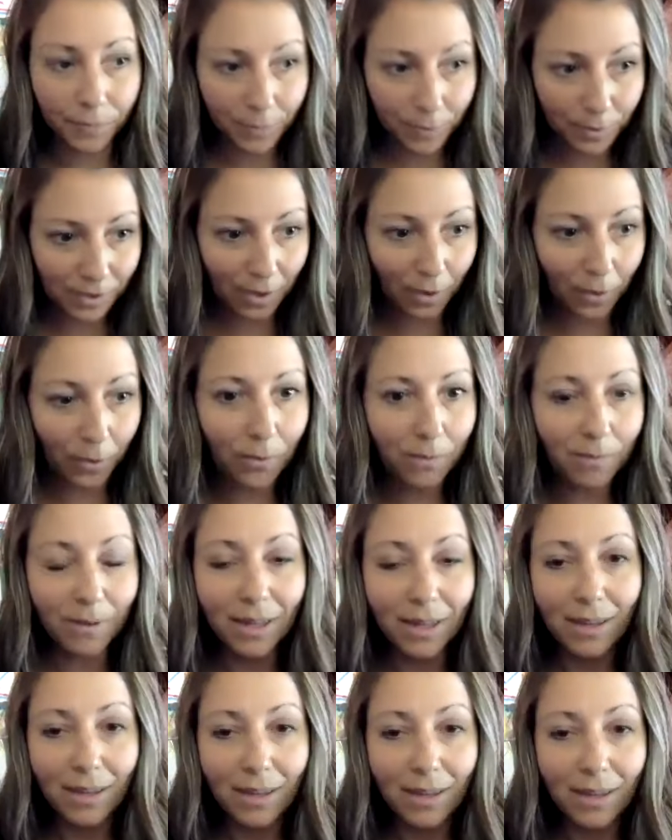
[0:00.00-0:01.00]
So
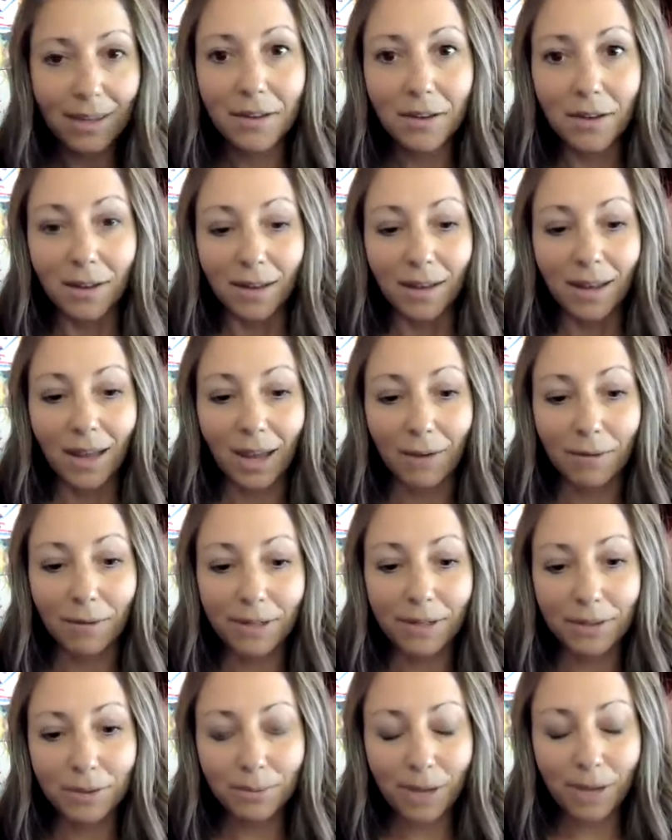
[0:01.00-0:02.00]
I
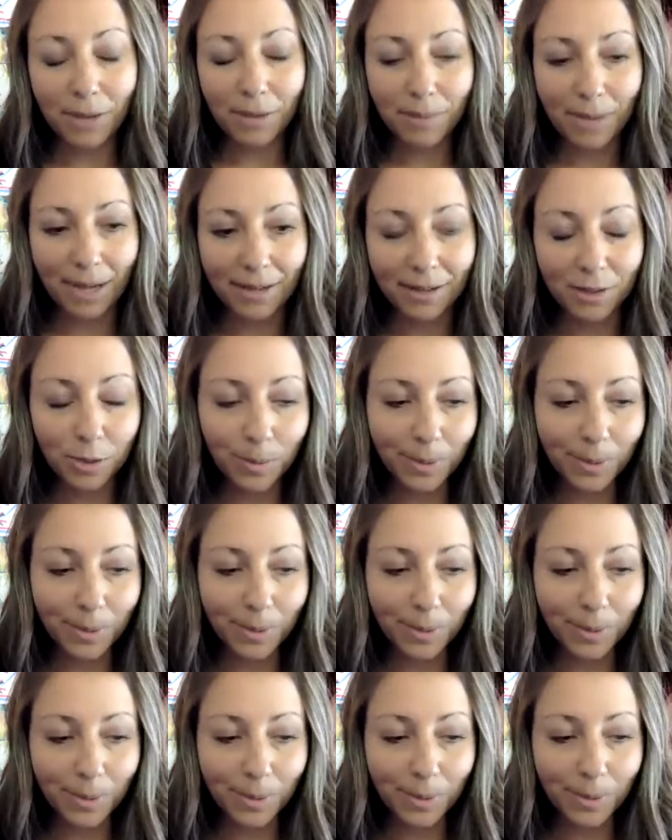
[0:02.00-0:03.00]
went to wealth
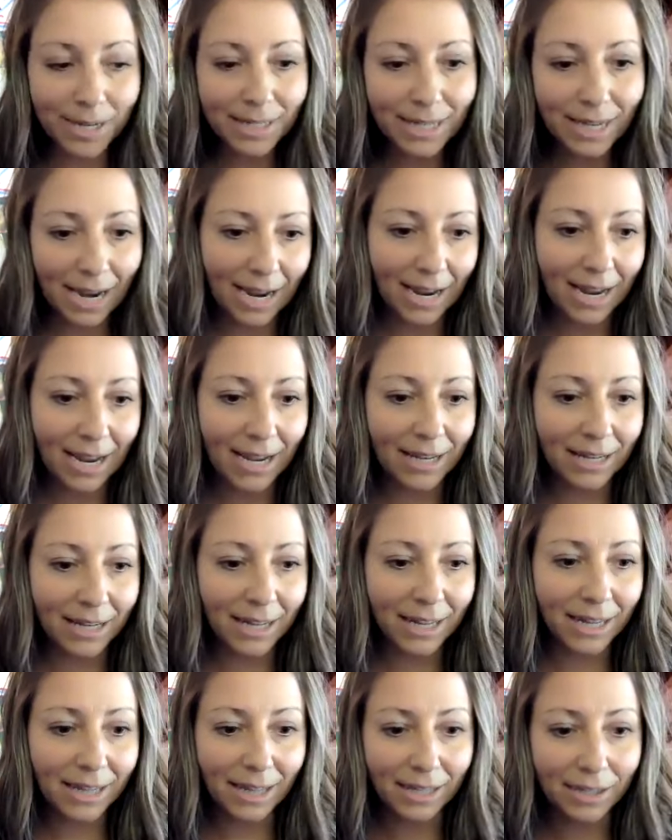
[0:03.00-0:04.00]
management
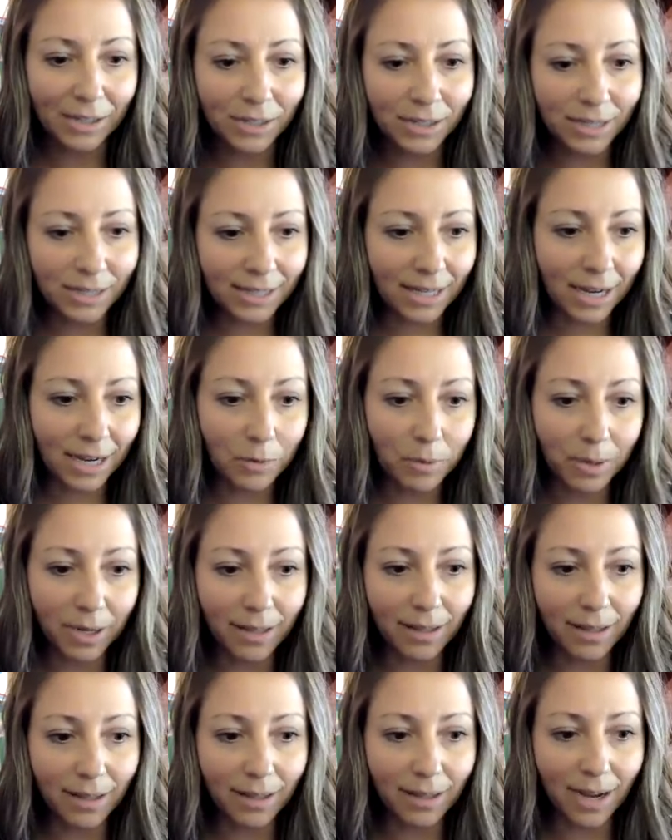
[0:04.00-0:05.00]
and let's just say
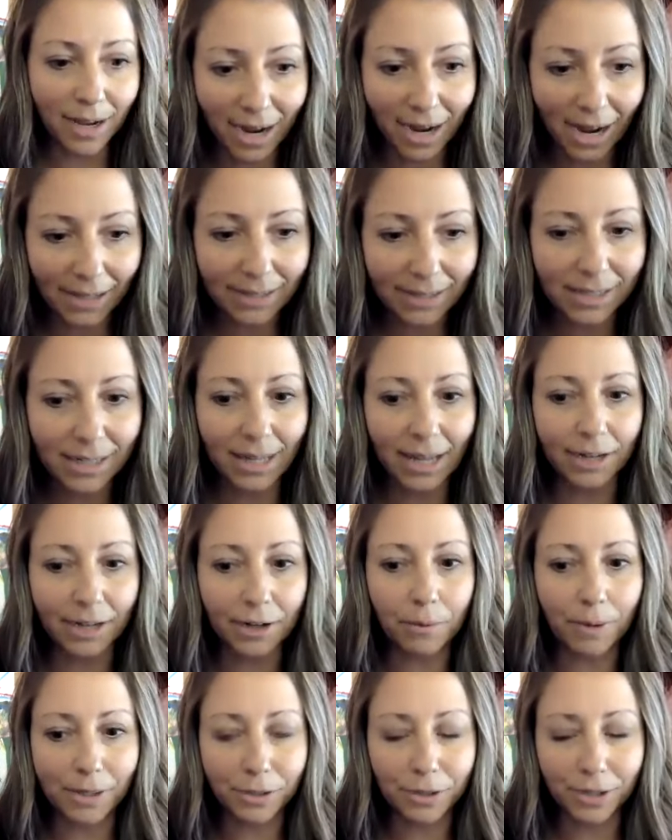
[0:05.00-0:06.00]
quickly on, I asked a
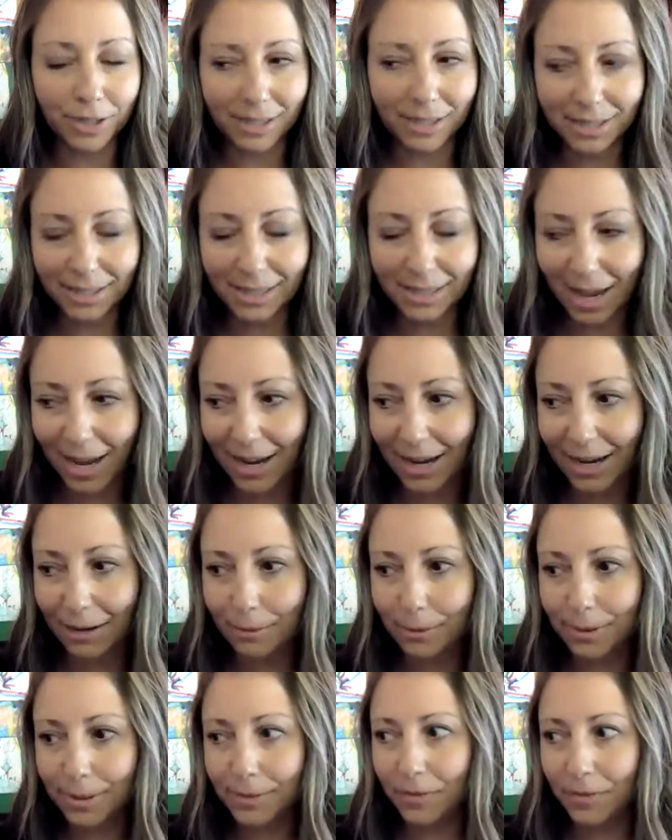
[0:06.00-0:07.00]
lot of questions.
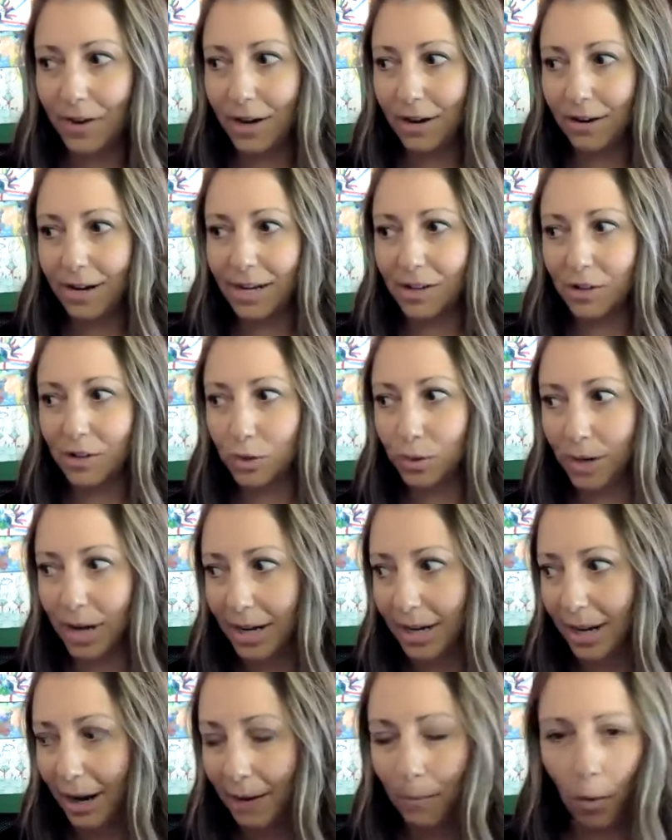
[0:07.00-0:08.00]
I was very
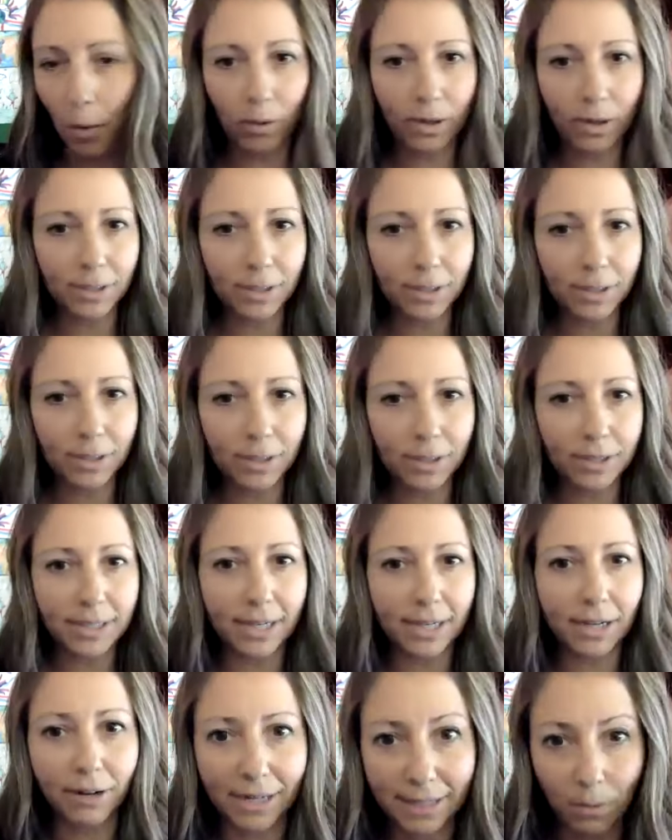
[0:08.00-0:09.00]
intrigued. I'm always
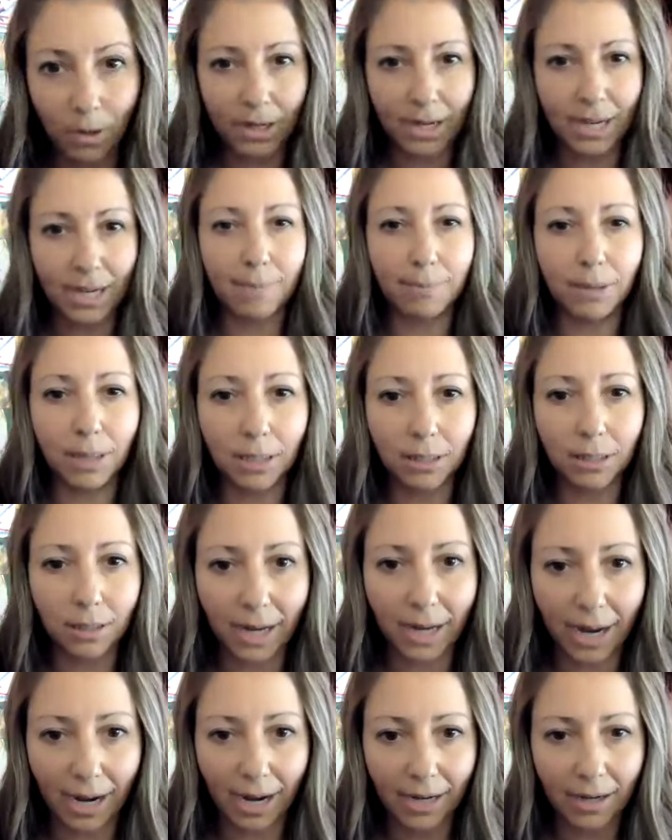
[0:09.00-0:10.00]
curious. I want to keep
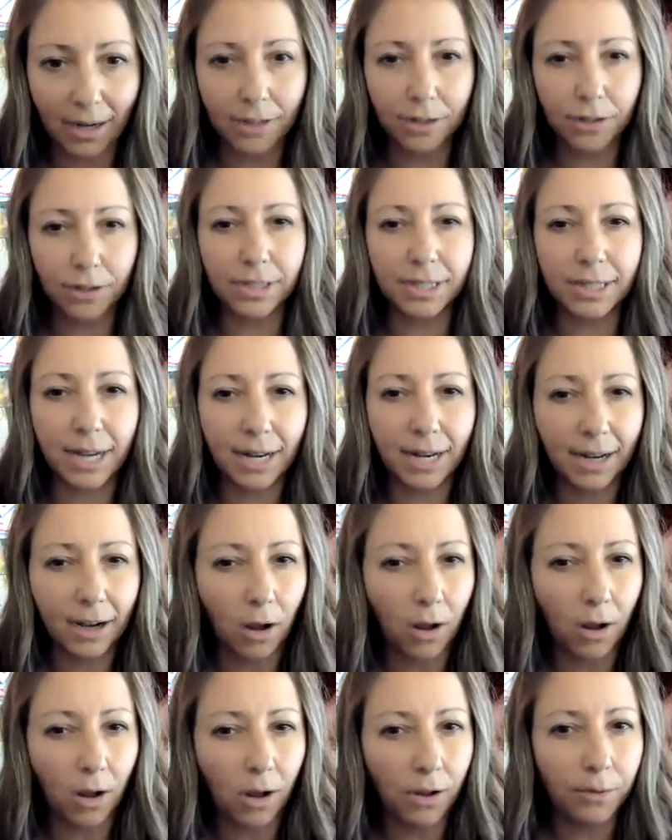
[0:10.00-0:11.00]
learning and
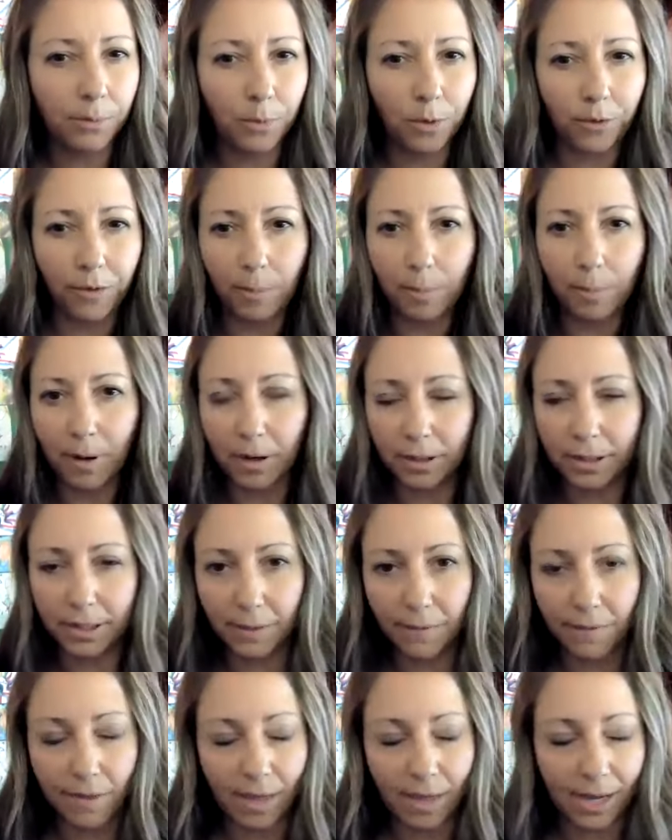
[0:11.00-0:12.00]
understanding all the moving
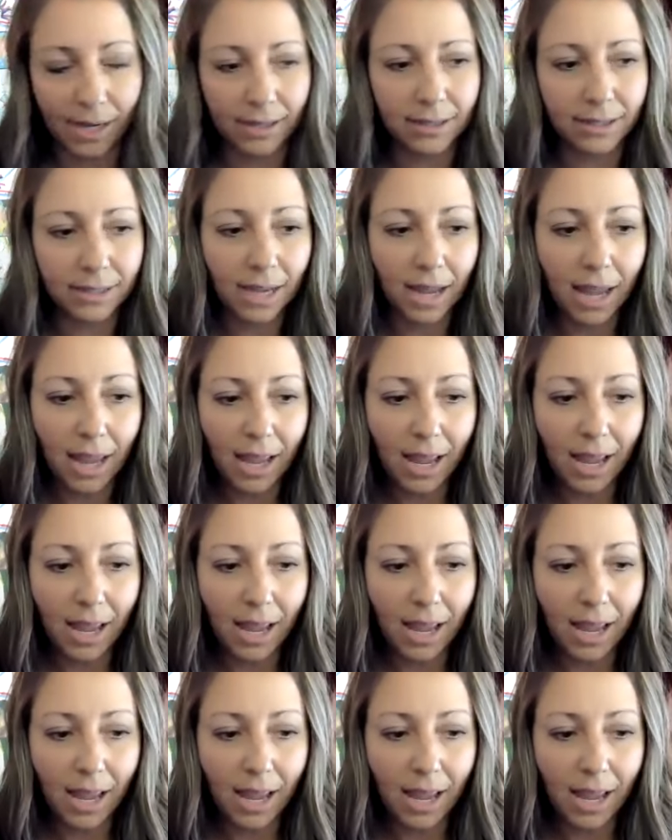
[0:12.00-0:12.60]
parts of things.